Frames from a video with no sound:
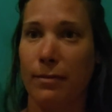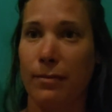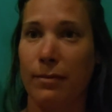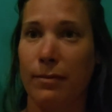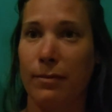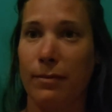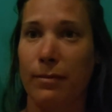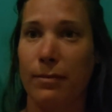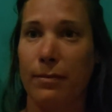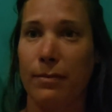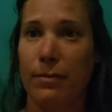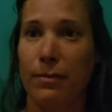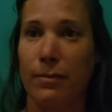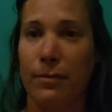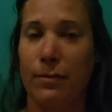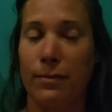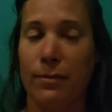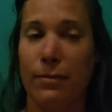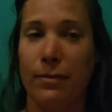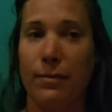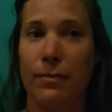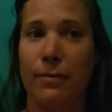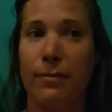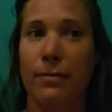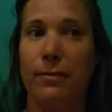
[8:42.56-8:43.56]

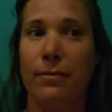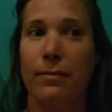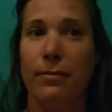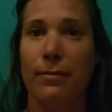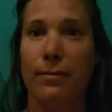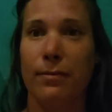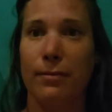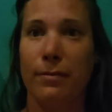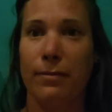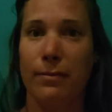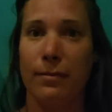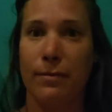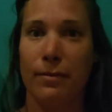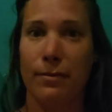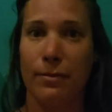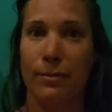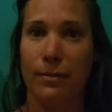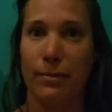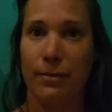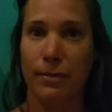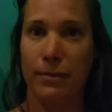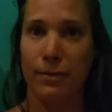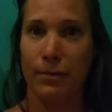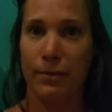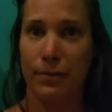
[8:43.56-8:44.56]

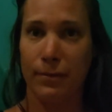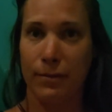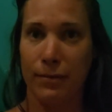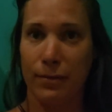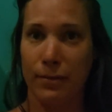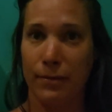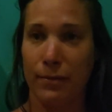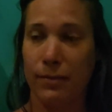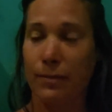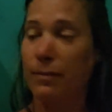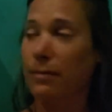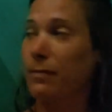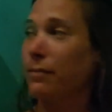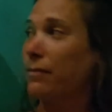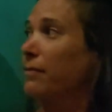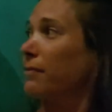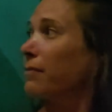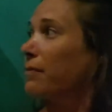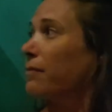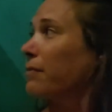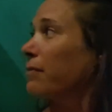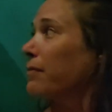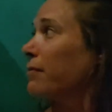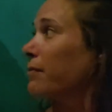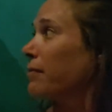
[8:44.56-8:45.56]

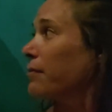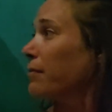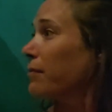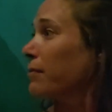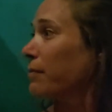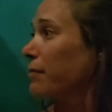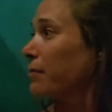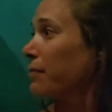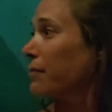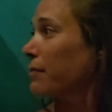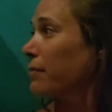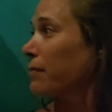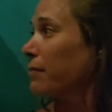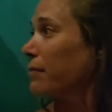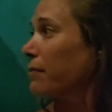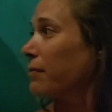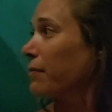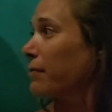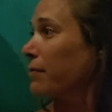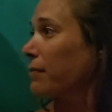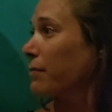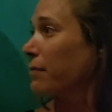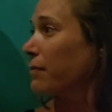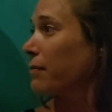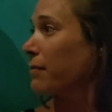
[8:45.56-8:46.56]

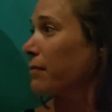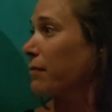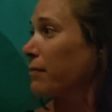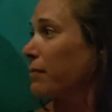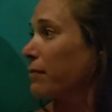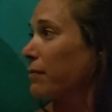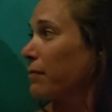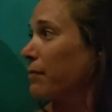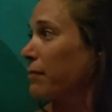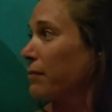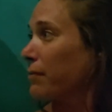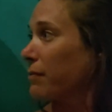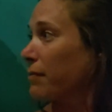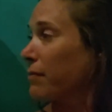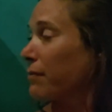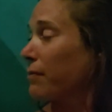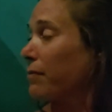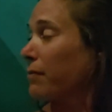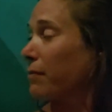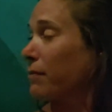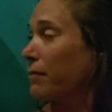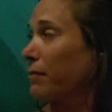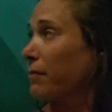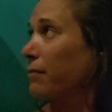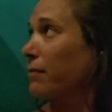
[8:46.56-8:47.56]

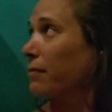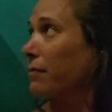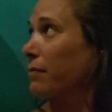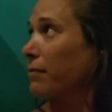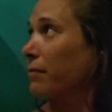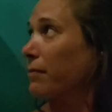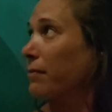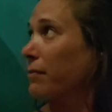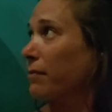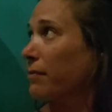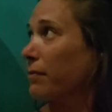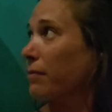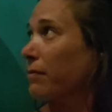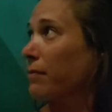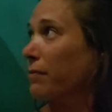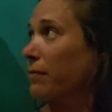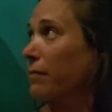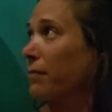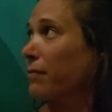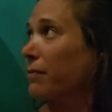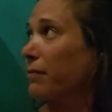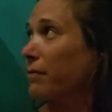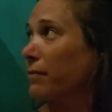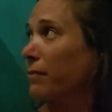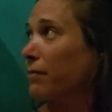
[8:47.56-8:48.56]

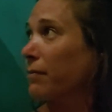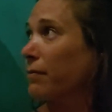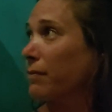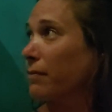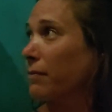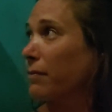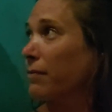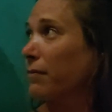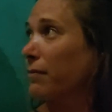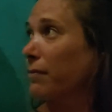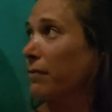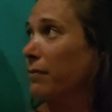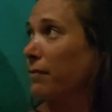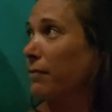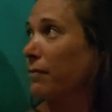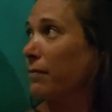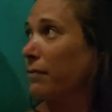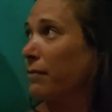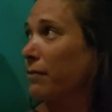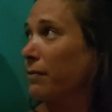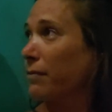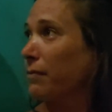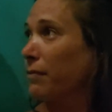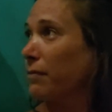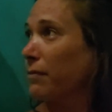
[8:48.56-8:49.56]

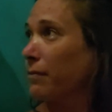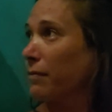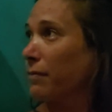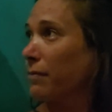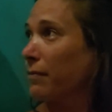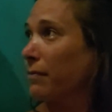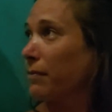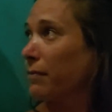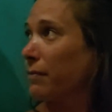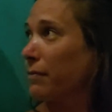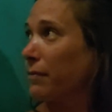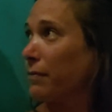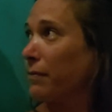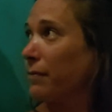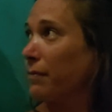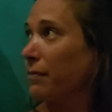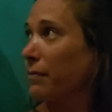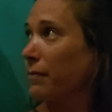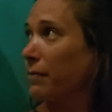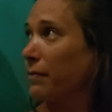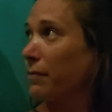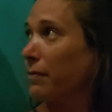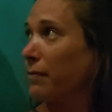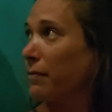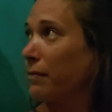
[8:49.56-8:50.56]
(not speaking)